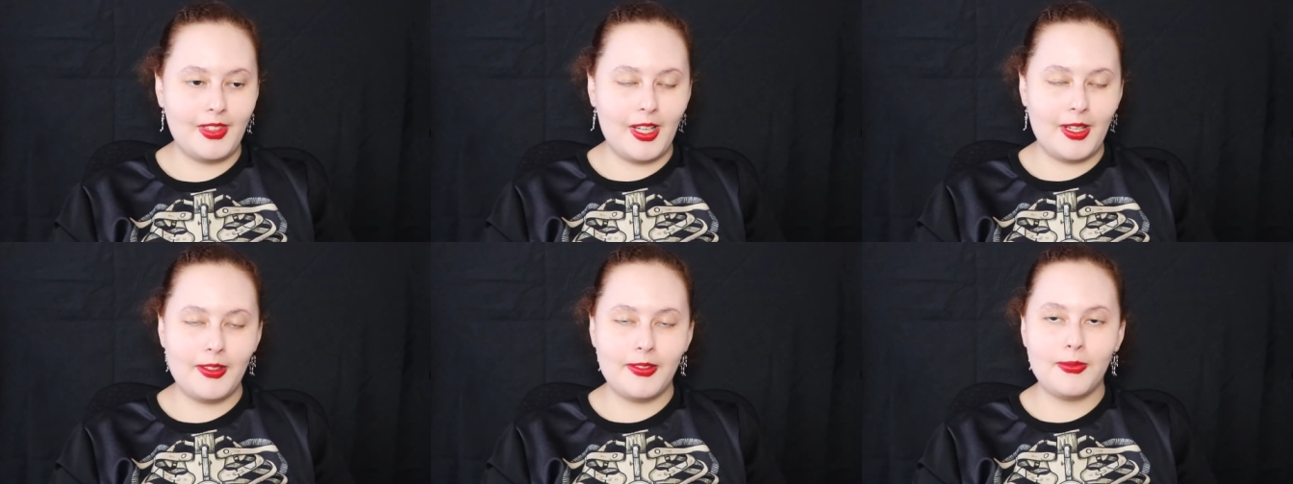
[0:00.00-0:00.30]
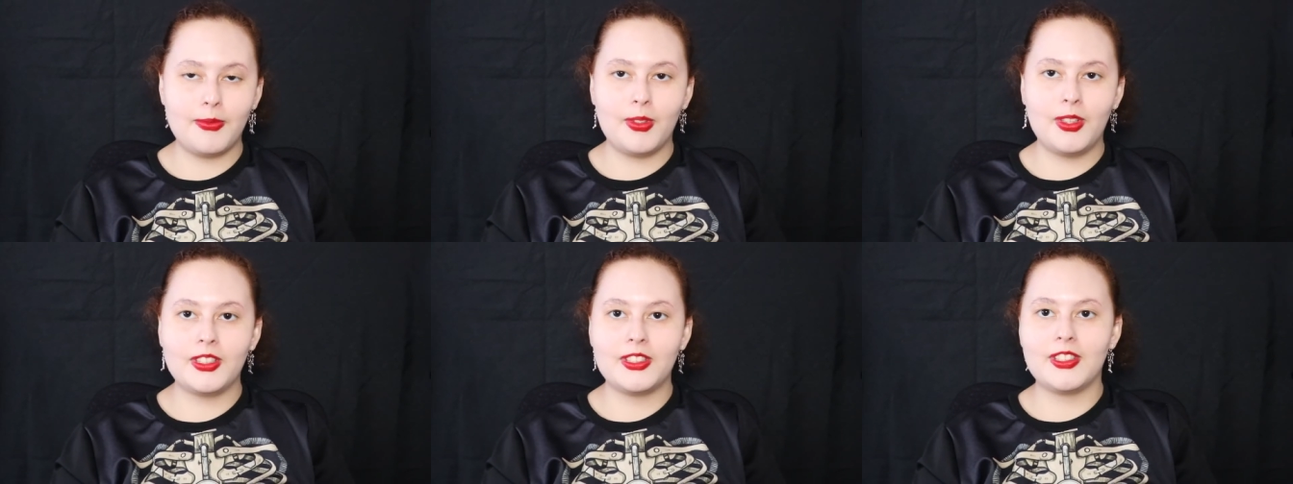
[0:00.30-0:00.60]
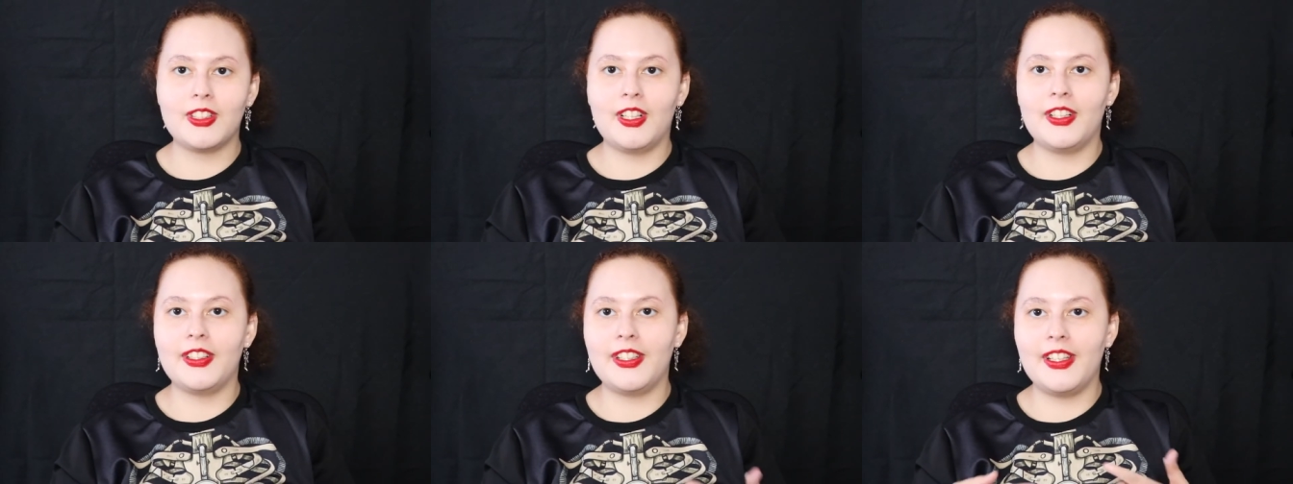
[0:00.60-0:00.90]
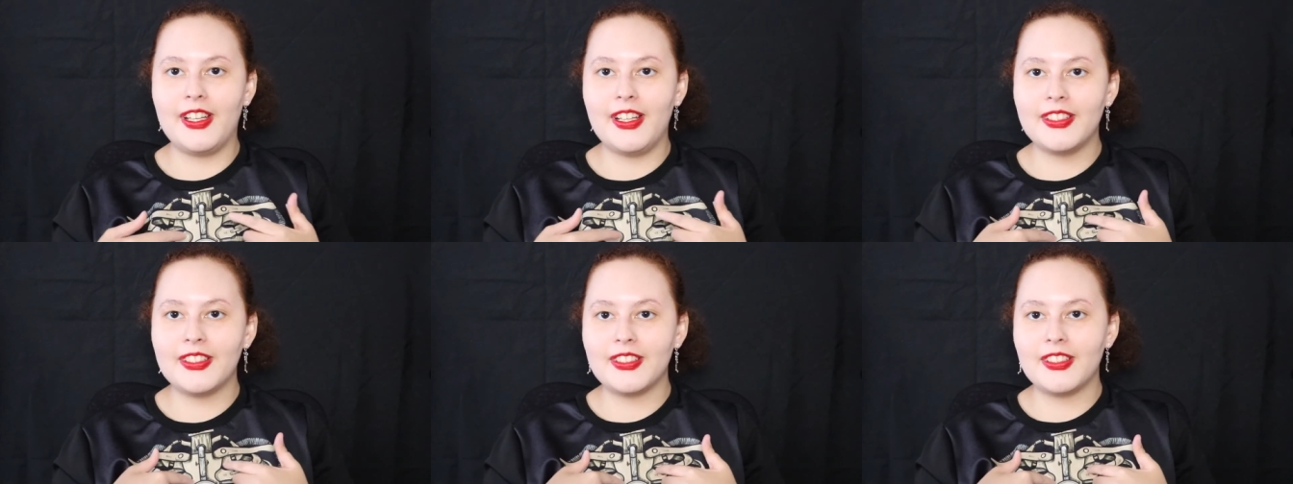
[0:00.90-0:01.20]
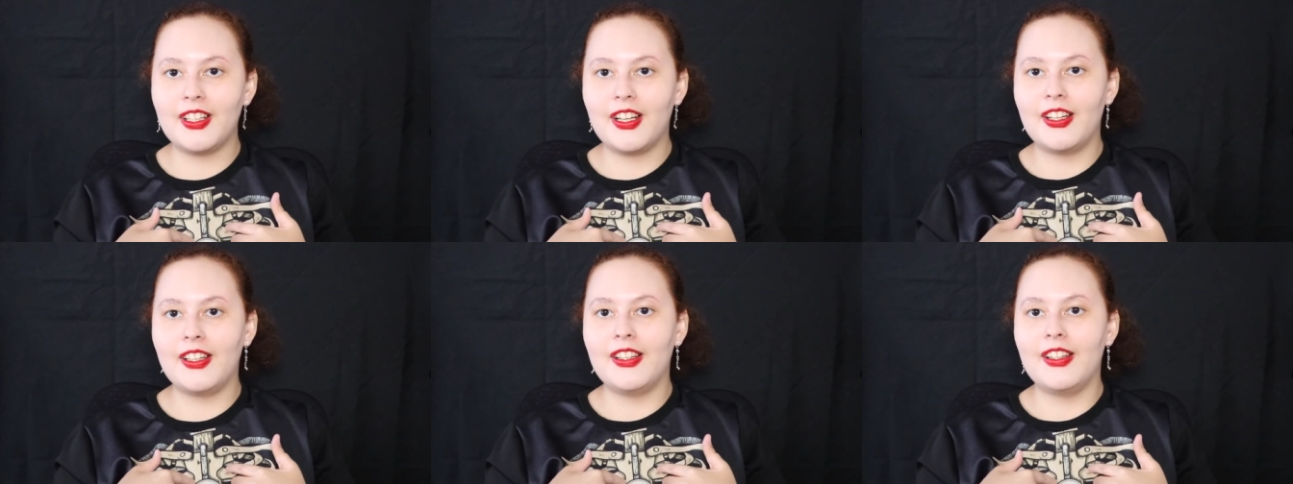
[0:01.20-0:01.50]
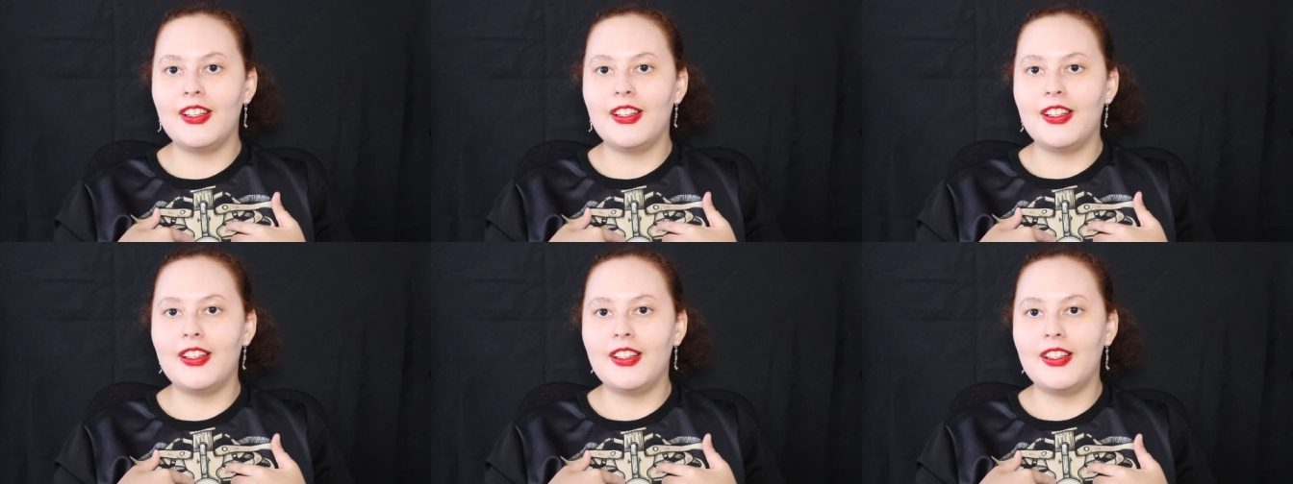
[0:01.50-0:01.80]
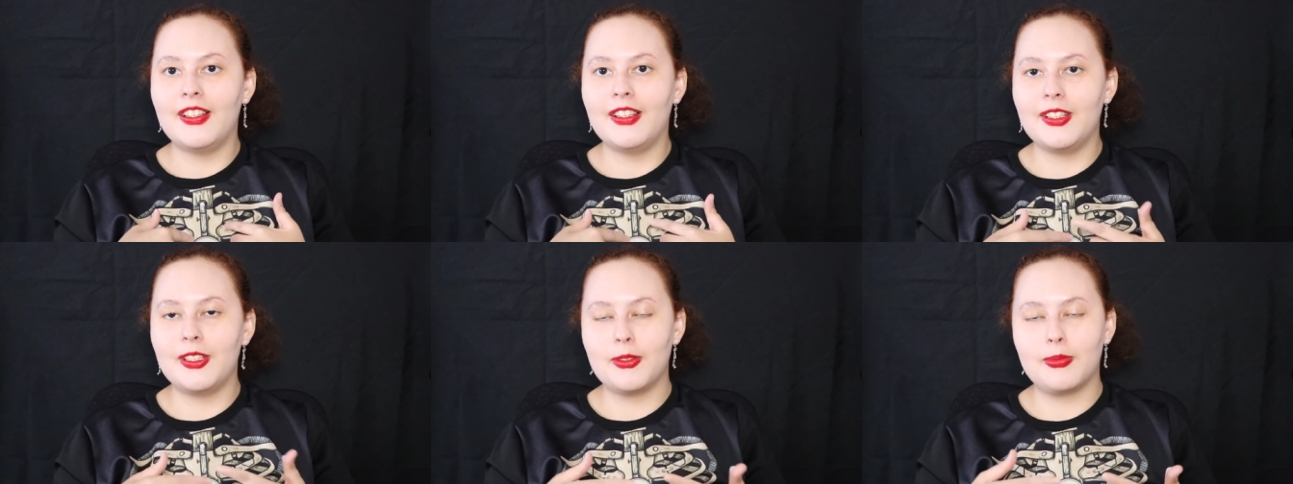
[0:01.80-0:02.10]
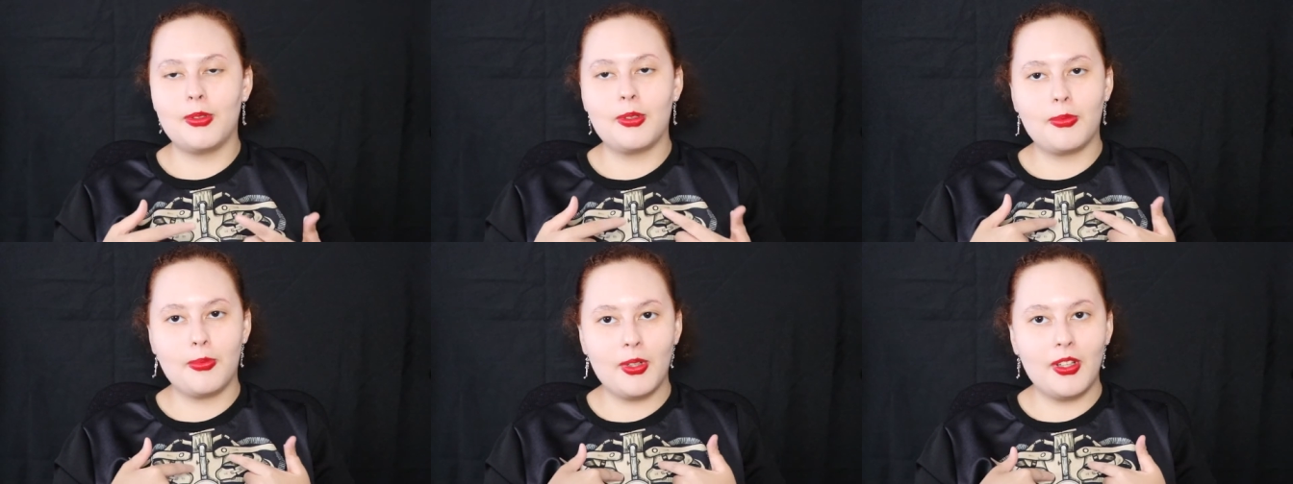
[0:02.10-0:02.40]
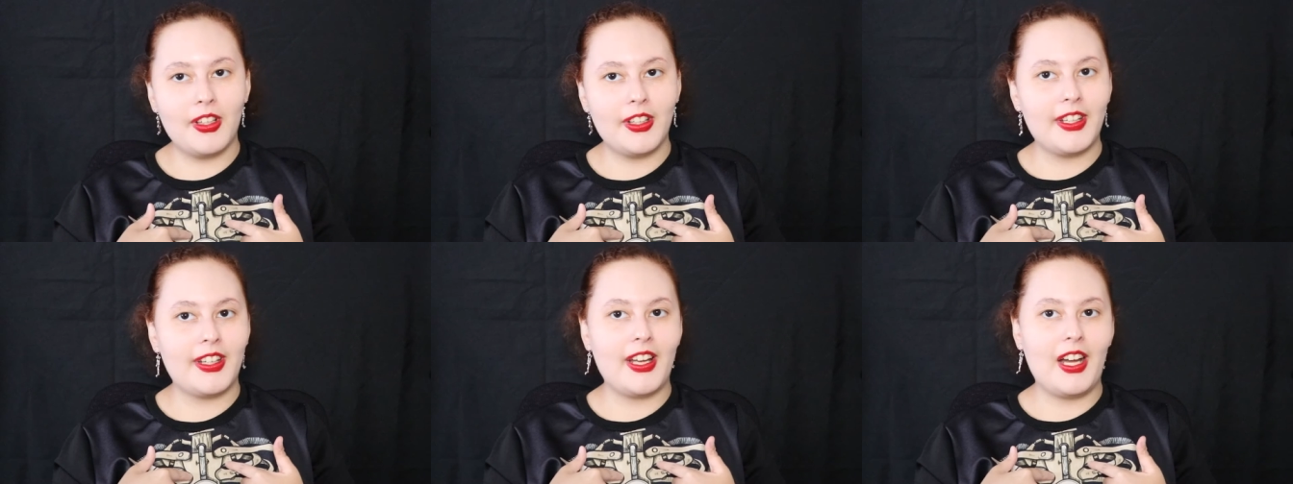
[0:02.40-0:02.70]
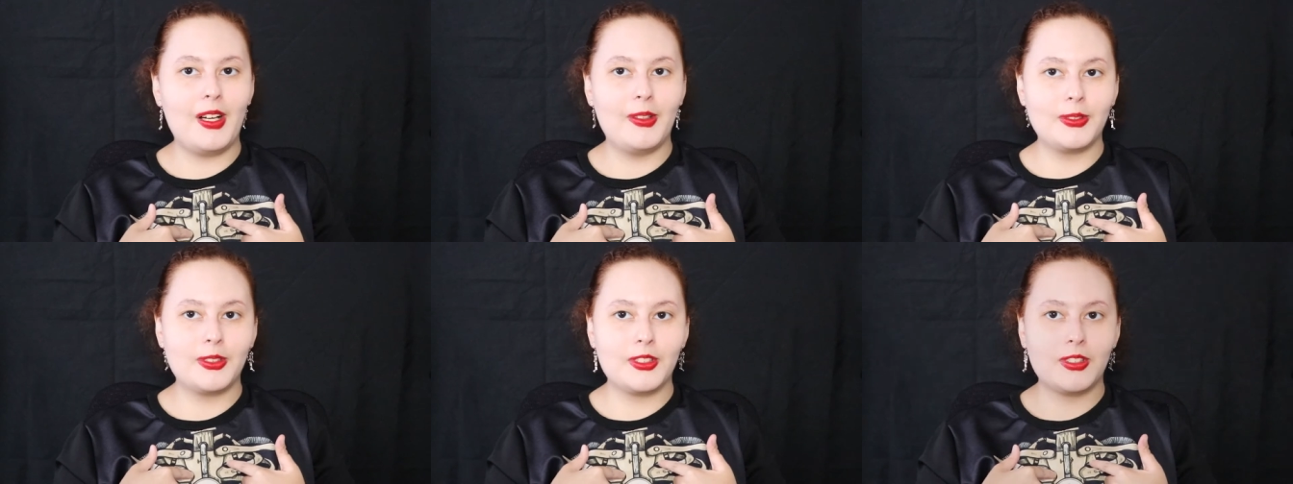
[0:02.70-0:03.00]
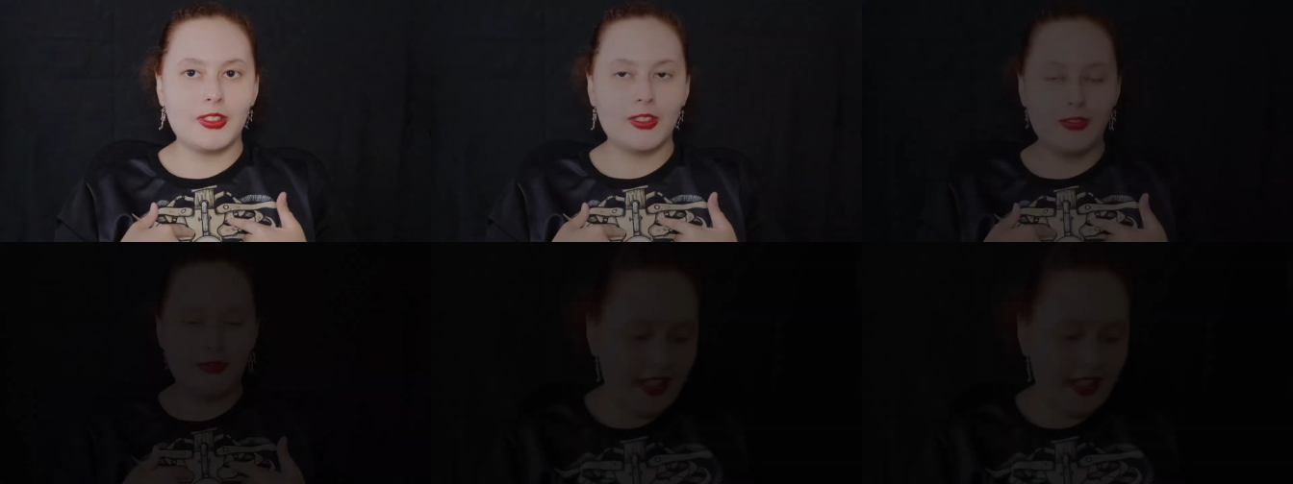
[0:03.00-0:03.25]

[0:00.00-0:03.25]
and what's on the inside is what really counts.